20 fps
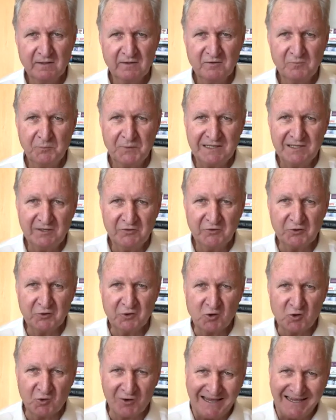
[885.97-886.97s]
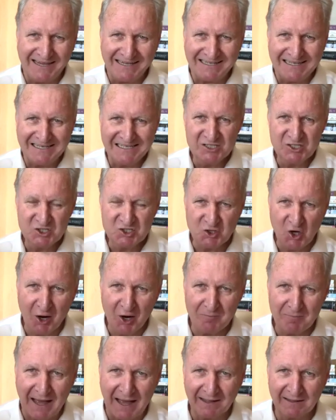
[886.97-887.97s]
speaking to Craig
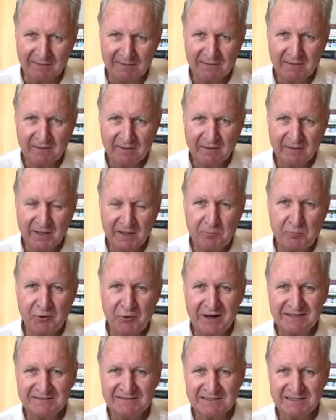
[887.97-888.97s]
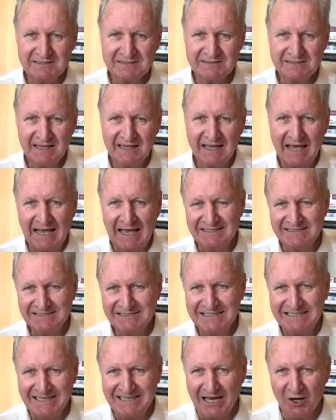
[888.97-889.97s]
Sherber the president and
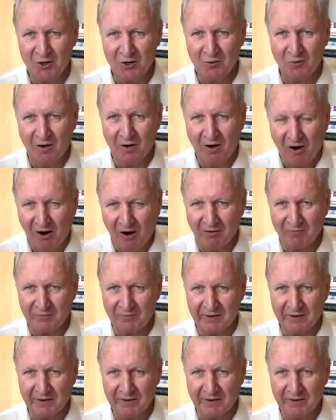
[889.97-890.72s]
CEO of